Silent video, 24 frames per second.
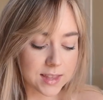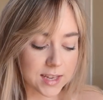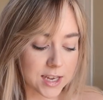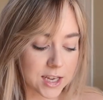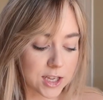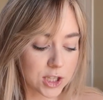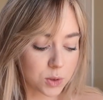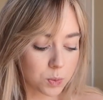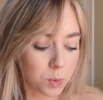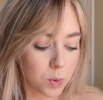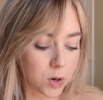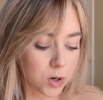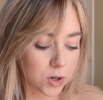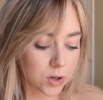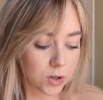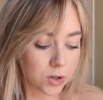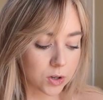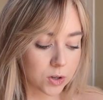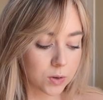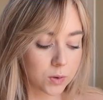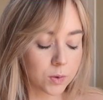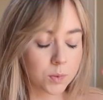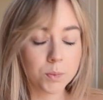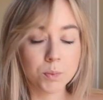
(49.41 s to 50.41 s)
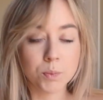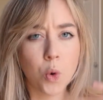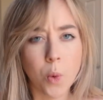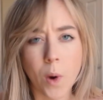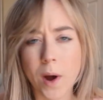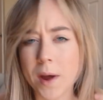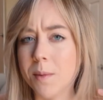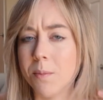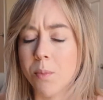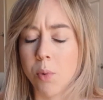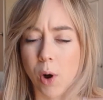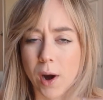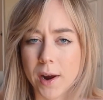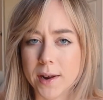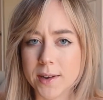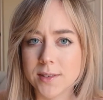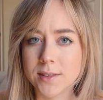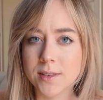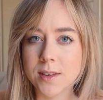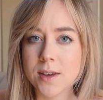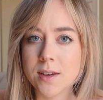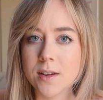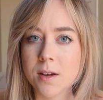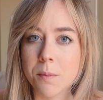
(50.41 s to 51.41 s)
These were quite
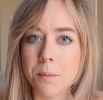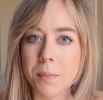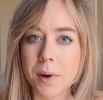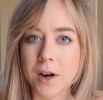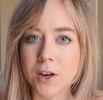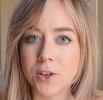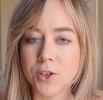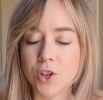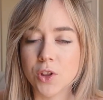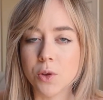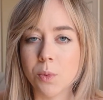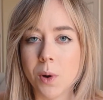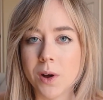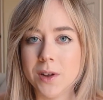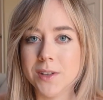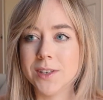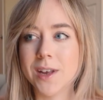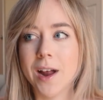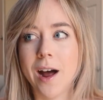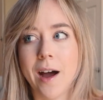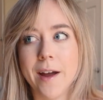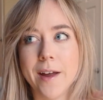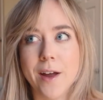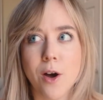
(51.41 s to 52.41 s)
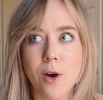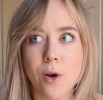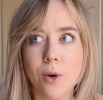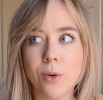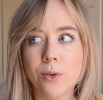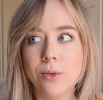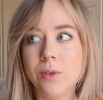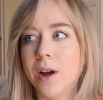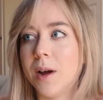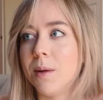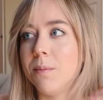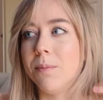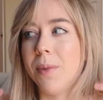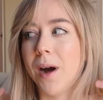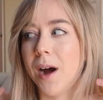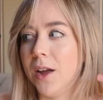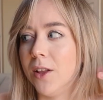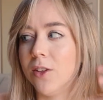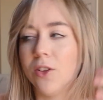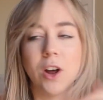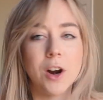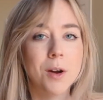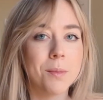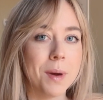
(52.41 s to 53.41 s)
pricey compared to the ones that I own. I
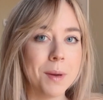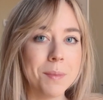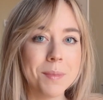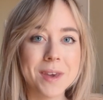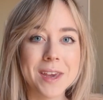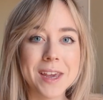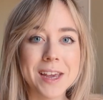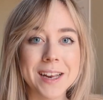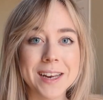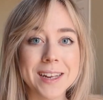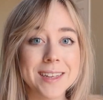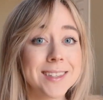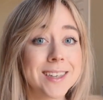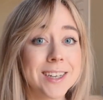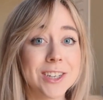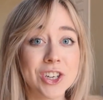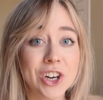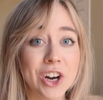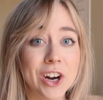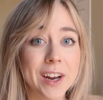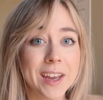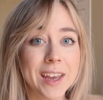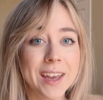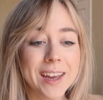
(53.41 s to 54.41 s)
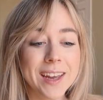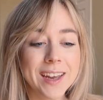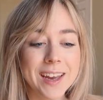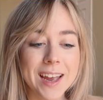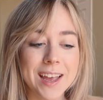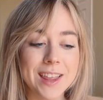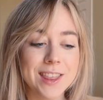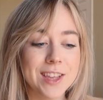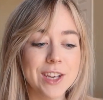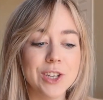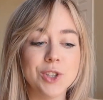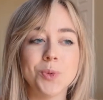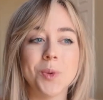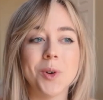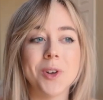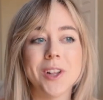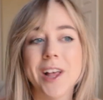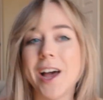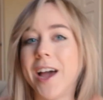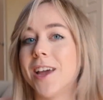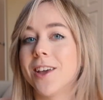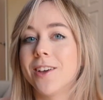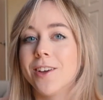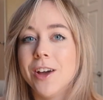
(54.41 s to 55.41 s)
buy a lot of my bikinis at Target, and these were
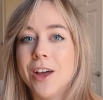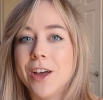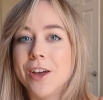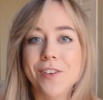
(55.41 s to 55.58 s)
like